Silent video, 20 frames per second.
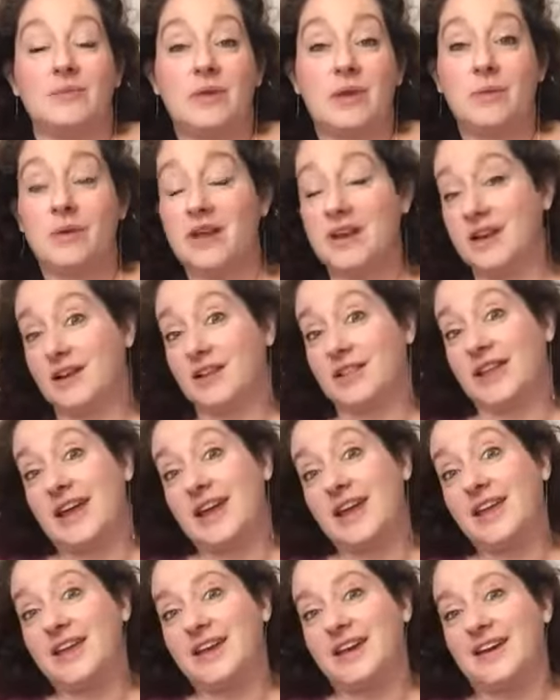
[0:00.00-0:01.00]
maybe I didn't
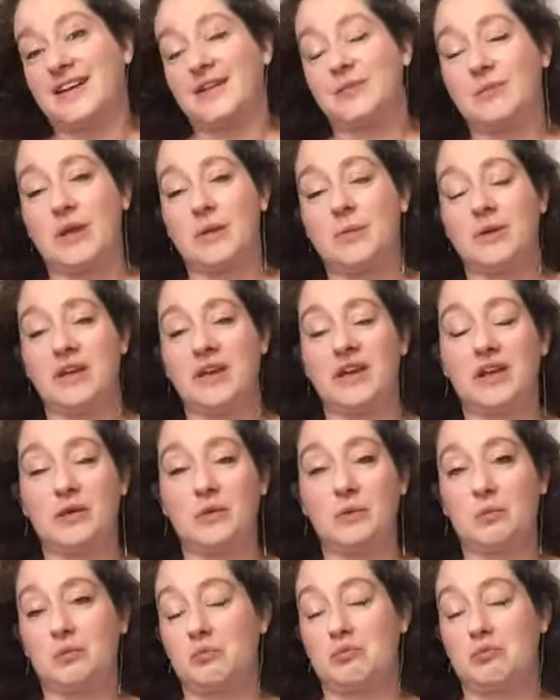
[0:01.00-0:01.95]
like it, maybe,